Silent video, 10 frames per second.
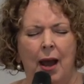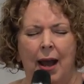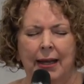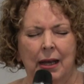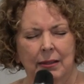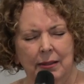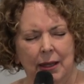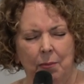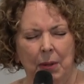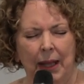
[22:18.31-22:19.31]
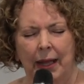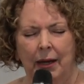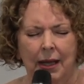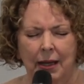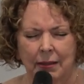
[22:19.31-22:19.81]
I can't see a plan. I
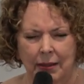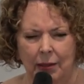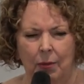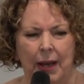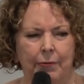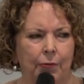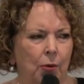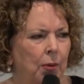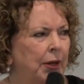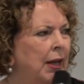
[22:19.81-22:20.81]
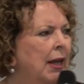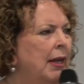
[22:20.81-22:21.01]
can't see a way forward.